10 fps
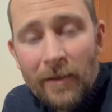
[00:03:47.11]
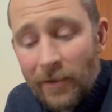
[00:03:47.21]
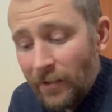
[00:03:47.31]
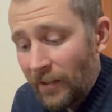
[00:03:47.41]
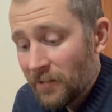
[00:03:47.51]

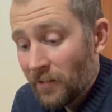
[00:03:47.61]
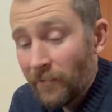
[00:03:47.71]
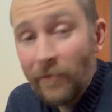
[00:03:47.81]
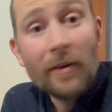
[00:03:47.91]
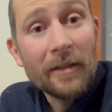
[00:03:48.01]
has a
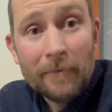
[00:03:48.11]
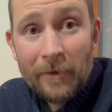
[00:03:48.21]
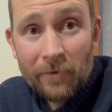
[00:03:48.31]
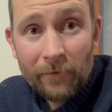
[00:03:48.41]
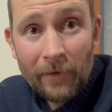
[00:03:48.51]
very
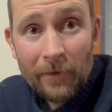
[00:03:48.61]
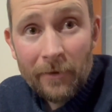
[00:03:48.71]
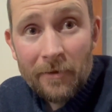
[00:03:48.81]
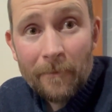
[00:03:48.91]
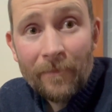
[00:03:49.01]
special
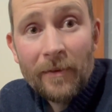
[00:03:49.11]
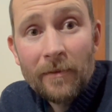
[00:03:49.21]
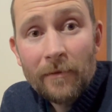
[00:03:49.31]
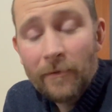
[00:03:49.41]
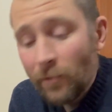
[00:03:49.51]
fondness
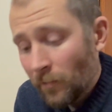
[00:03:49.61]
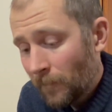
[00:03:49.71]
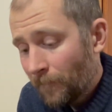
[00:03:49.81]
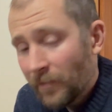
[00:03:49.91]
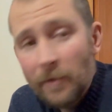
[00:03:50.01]
for
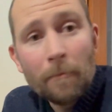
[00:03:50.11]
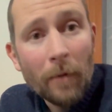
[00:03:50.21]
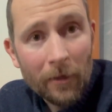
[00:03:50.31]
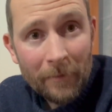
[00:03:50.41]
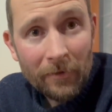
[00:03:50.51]

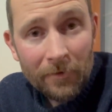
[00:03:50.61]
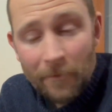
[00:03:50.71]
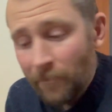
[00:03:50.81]
bark beetles.